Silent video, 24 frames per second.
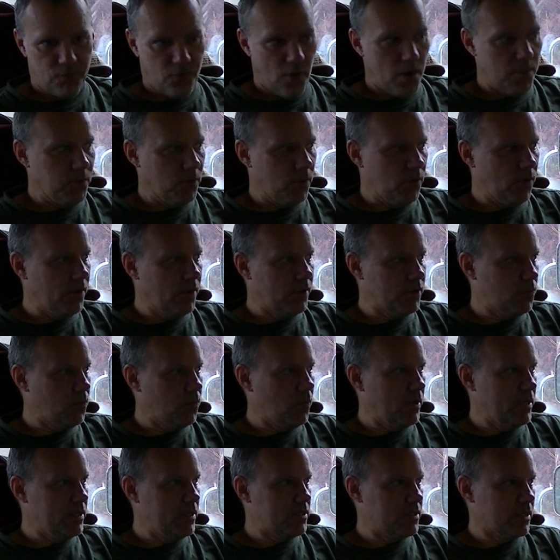February
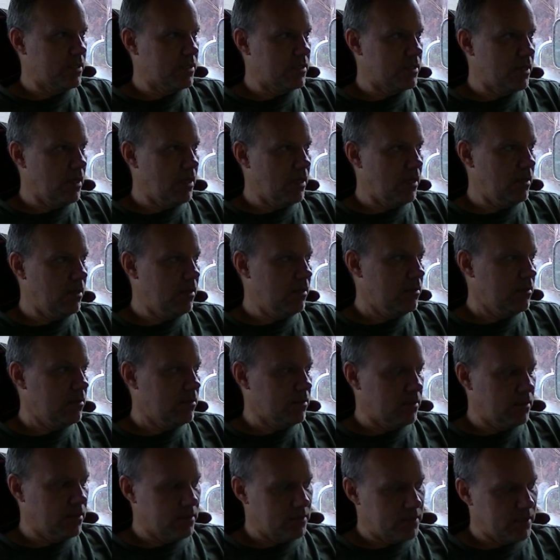2016.
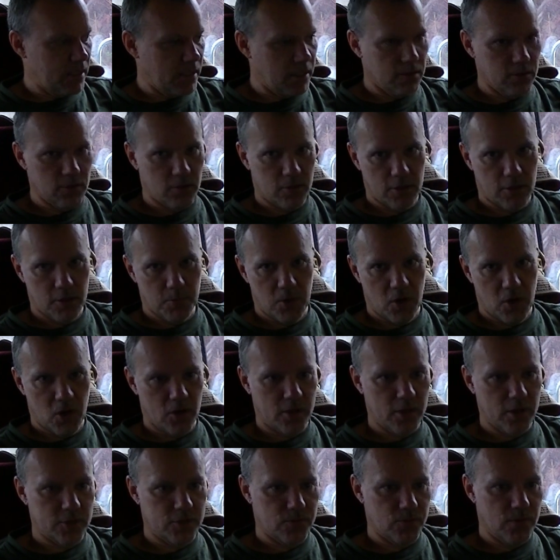Take a look at the
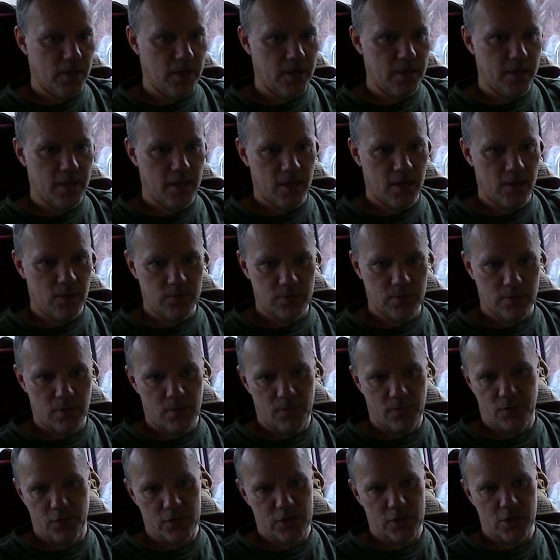markets right now.
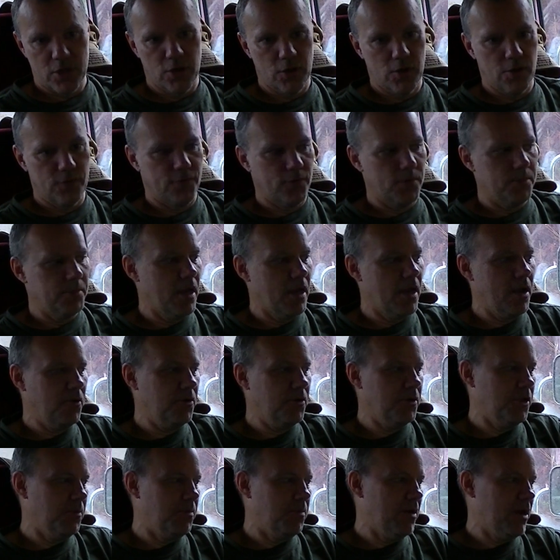If it's a year from
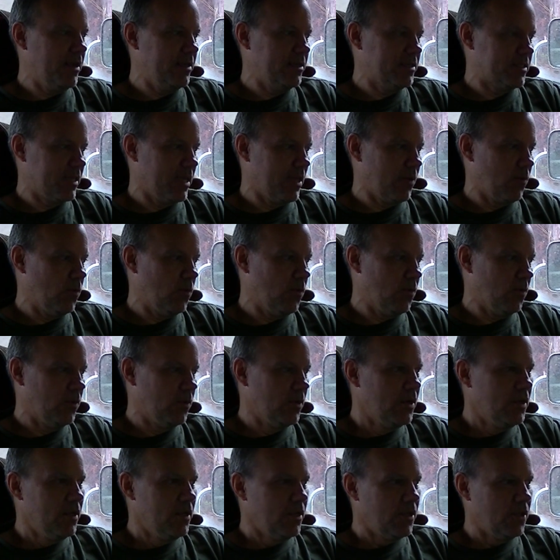now, you might say, whoa,
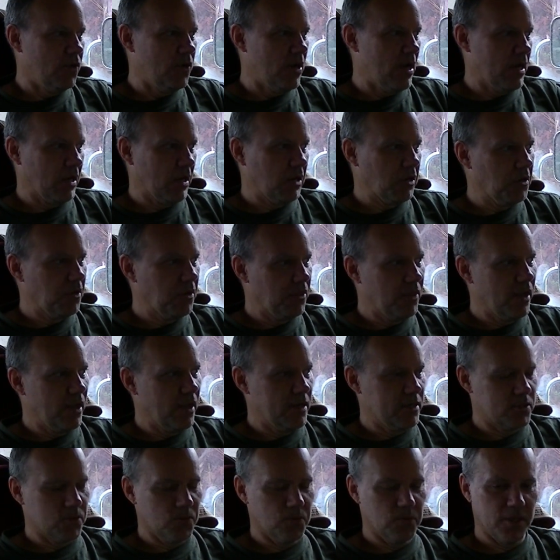you had it good
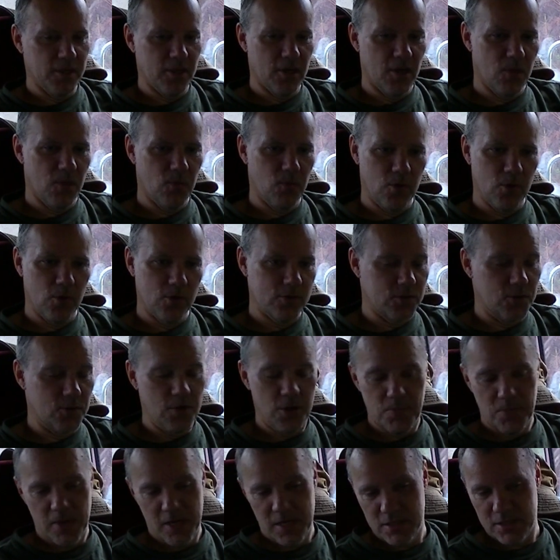then, it's only gotten worse. Or
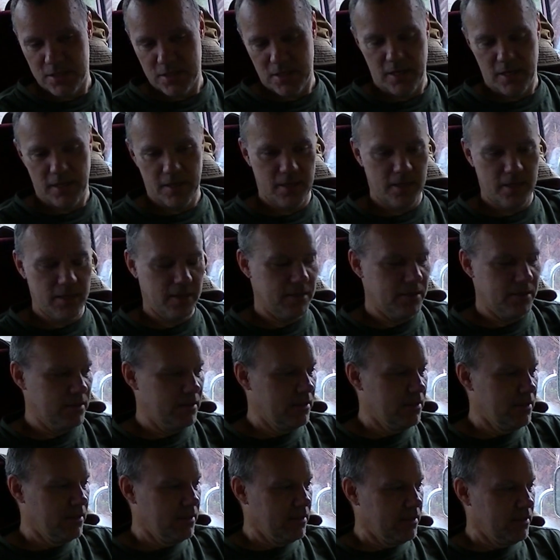you may say, hey,
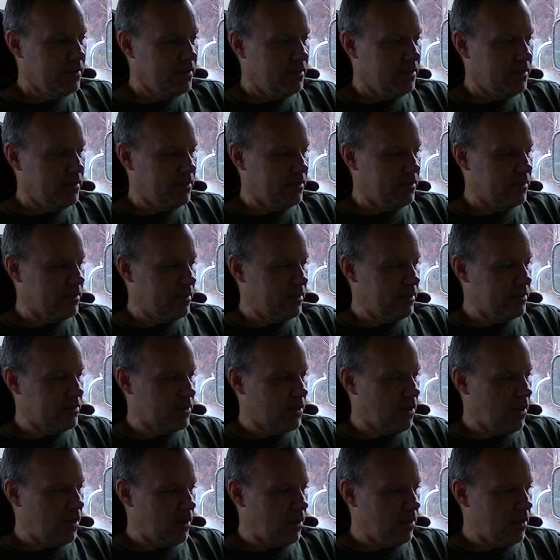it's
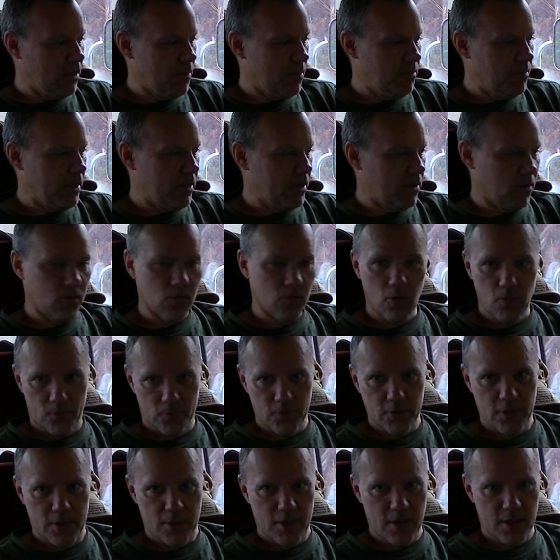gotten a lot better.
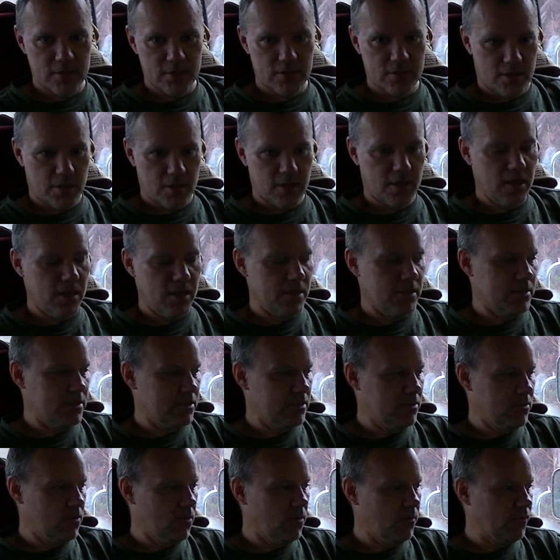Hopefully that's the
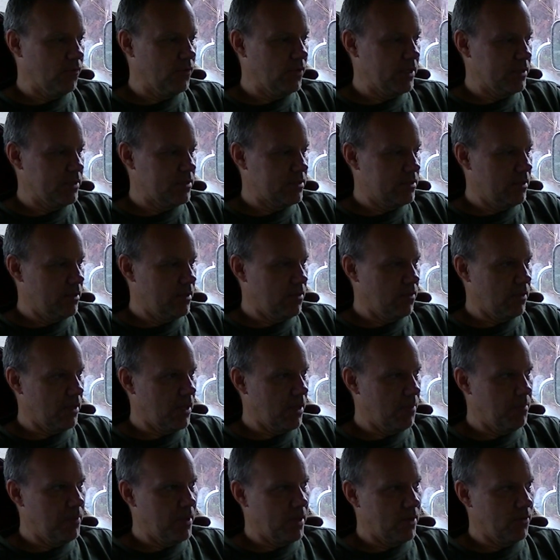case. Hopefully it'll
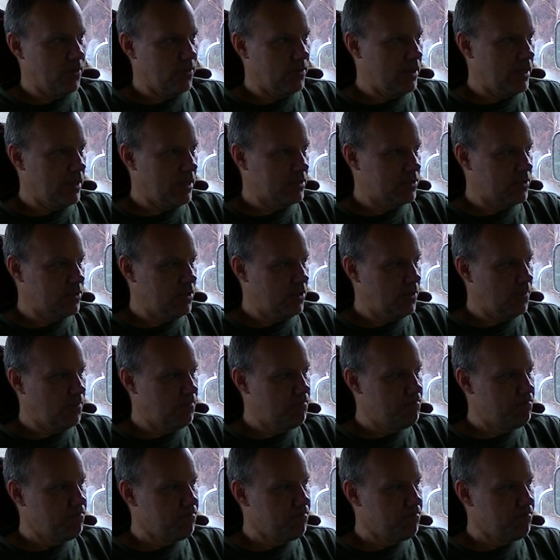get better the next year.